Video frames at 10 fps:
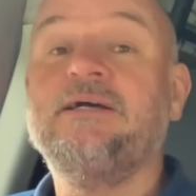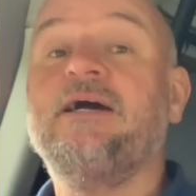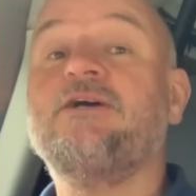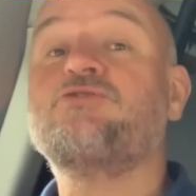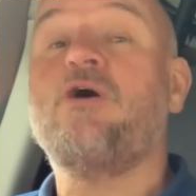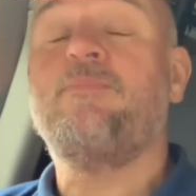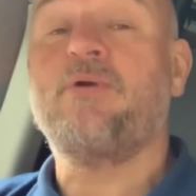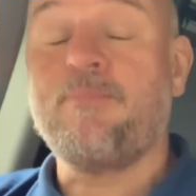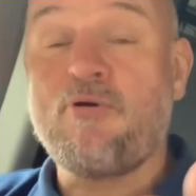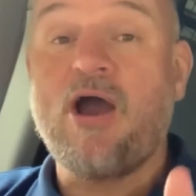And so I put
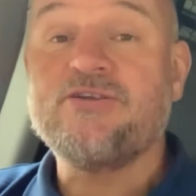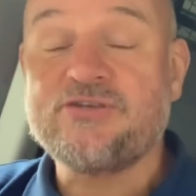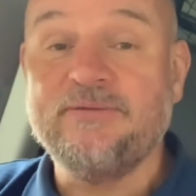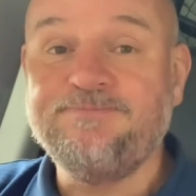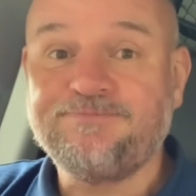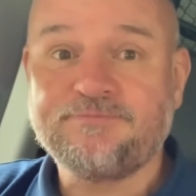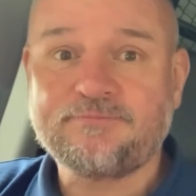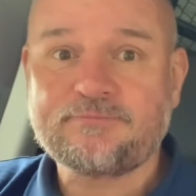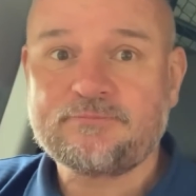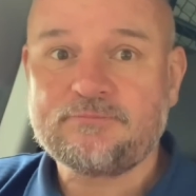a price in,
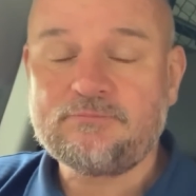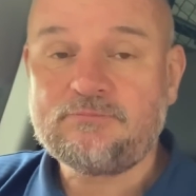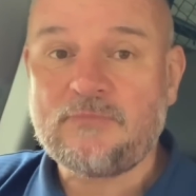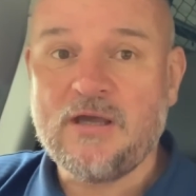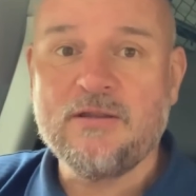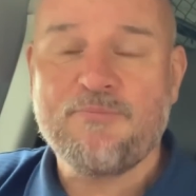and